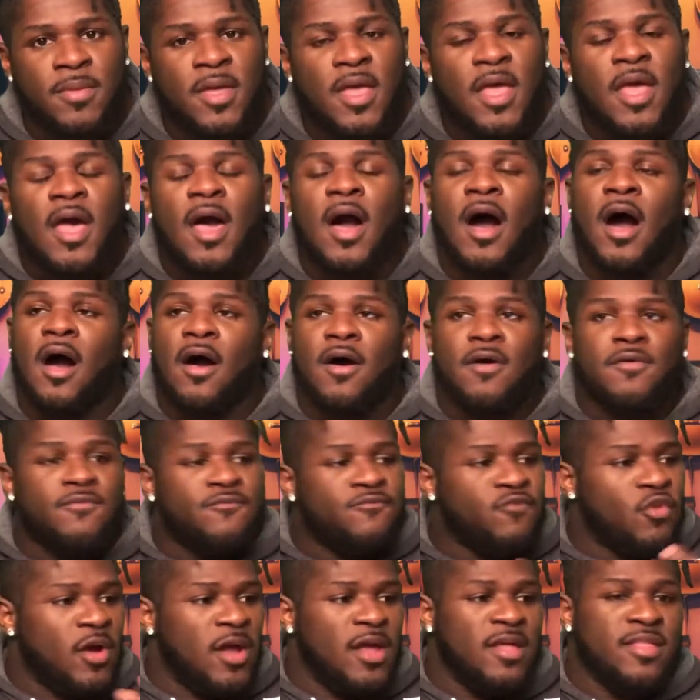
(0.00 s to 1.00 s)

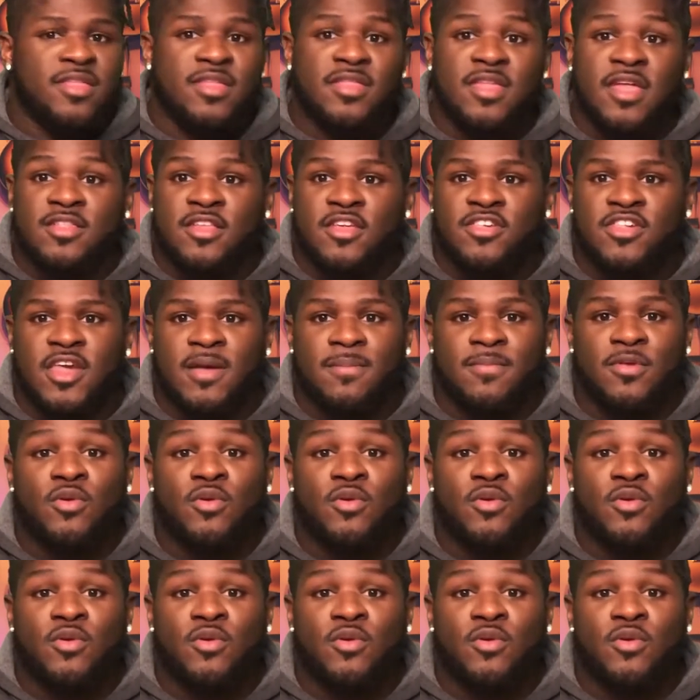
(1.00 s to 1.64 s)
For instance, in the gym.